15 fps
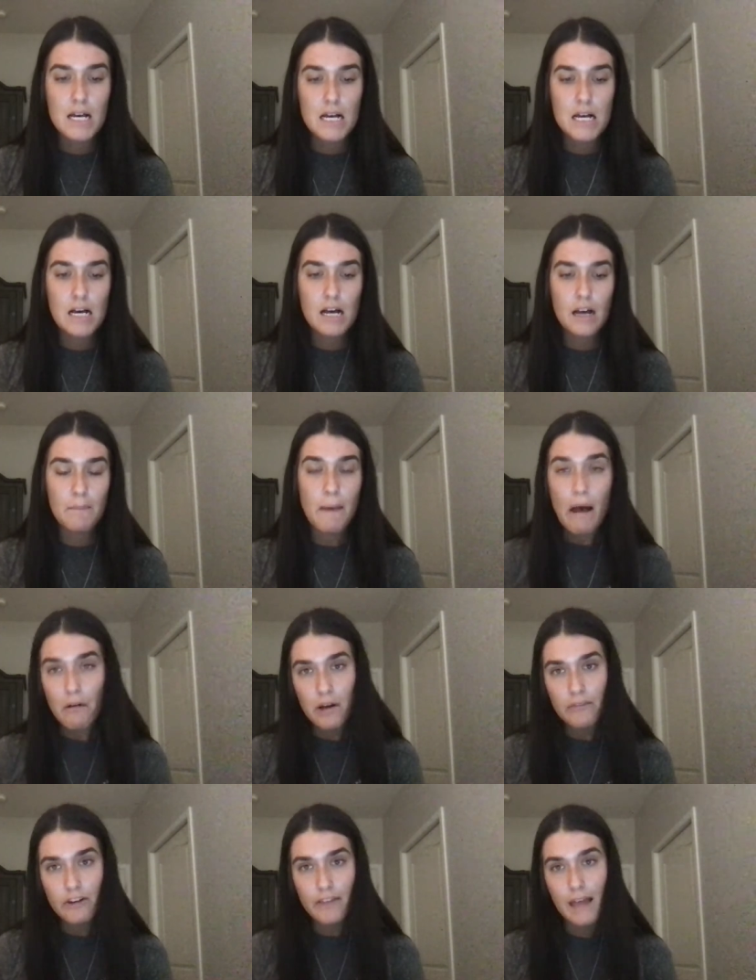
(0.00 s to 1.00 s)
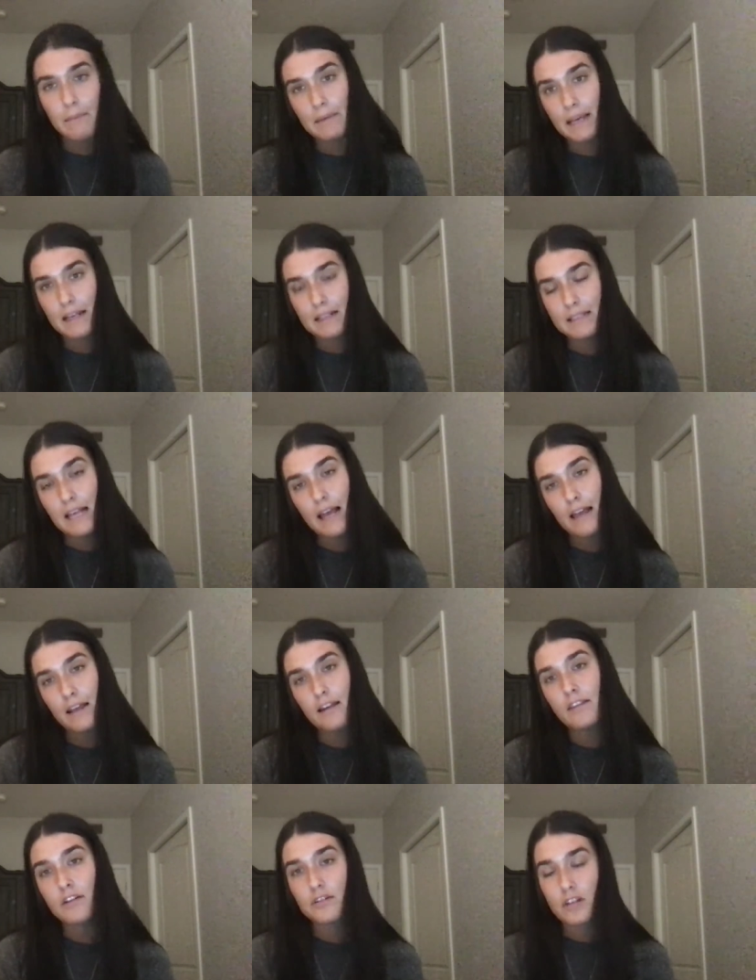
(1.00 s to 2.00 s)
However, that being
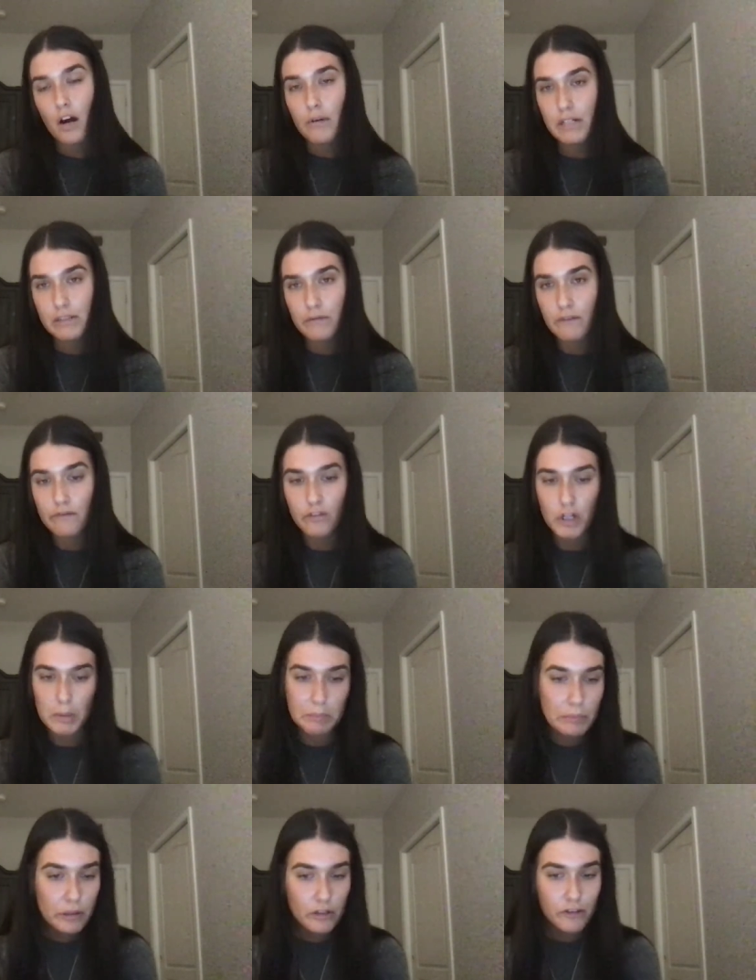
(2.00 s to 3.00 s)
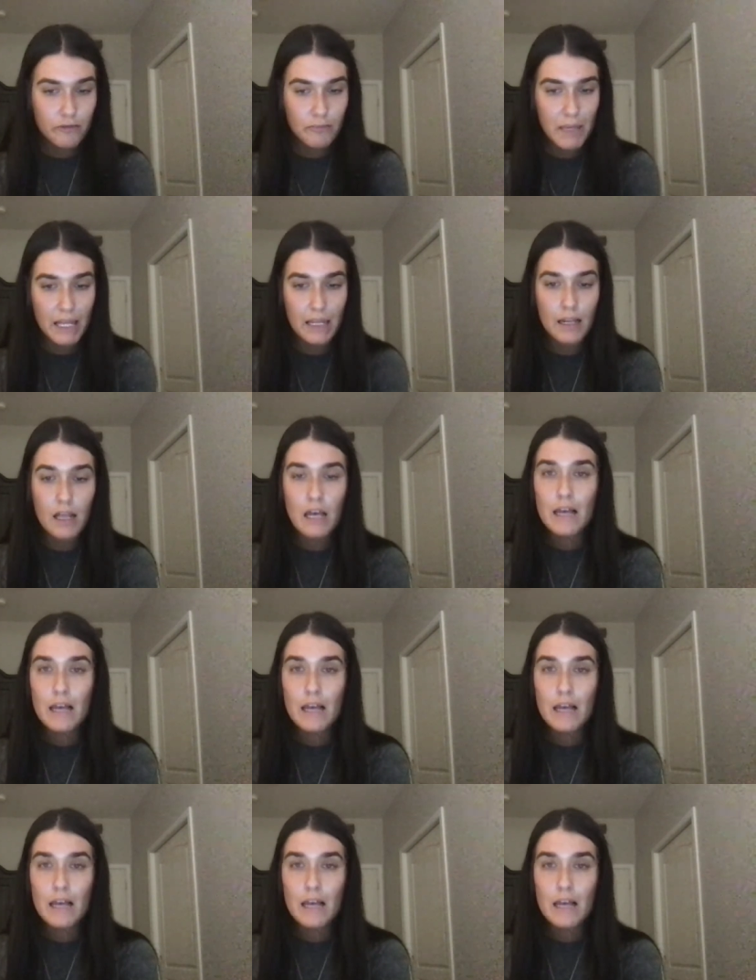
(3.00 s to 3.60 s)
said, there's always room for improvement.